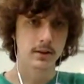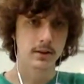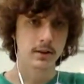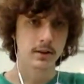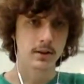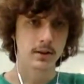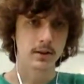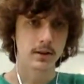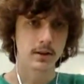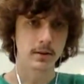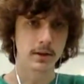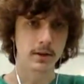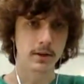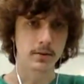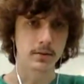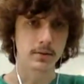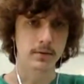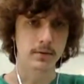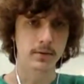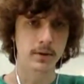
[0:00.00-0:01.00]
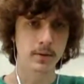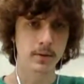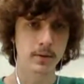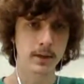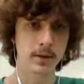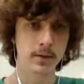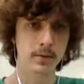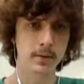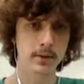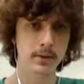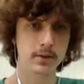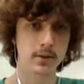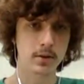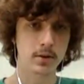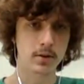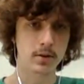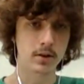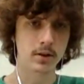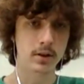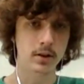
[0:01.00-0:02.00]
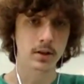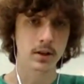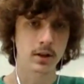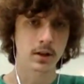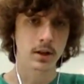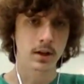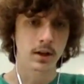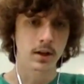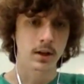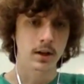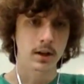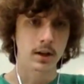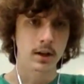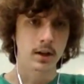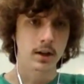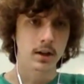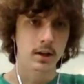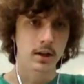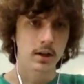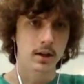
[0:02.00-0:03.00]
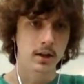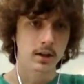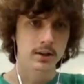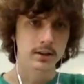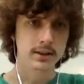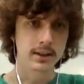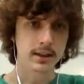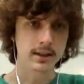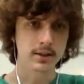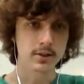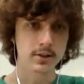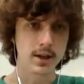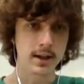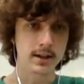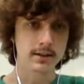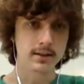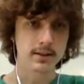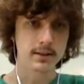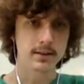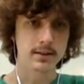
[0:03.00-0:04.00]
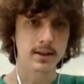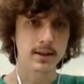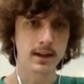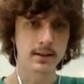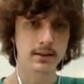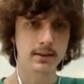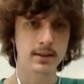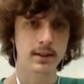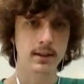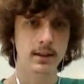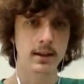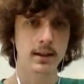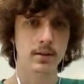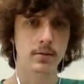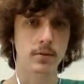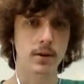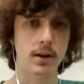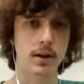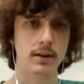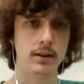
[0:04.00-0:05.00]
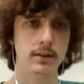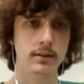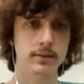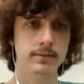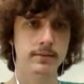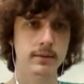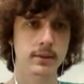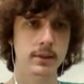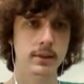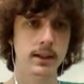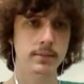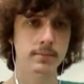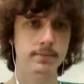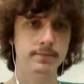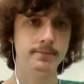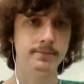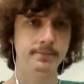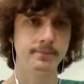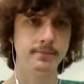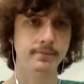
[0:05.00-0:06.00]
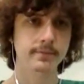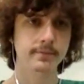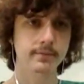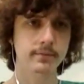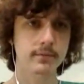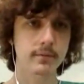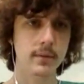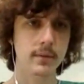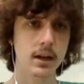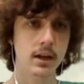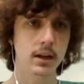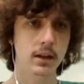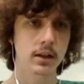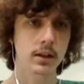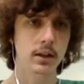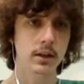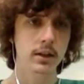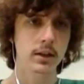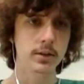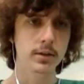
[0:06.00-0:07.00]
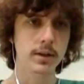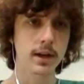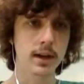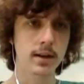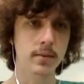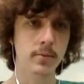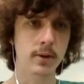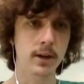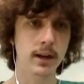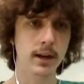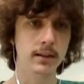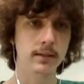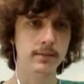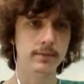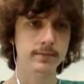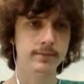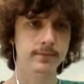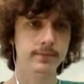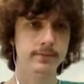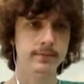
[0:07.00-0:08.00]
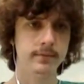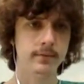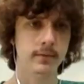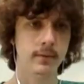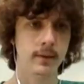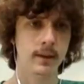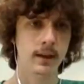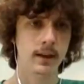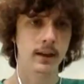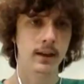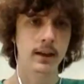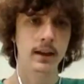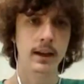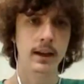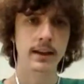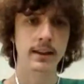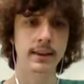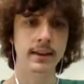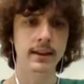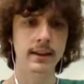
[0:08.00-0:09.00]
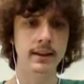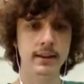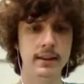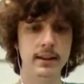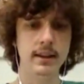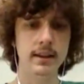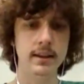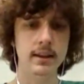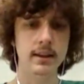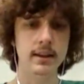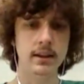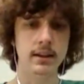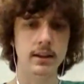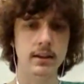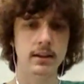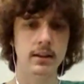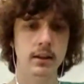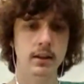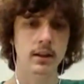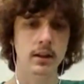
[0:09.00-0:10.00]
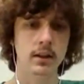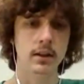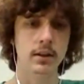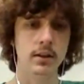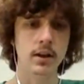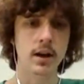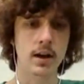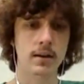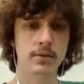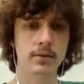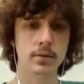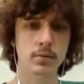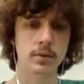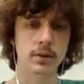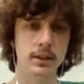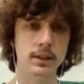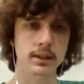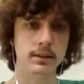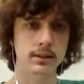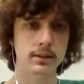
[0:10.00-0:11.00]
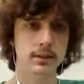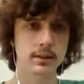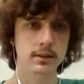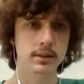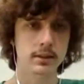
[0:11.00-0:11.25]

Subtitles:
There we go. Film elements are second chances, dancing, and a rock. Yep. You got them right. And then the novel ones.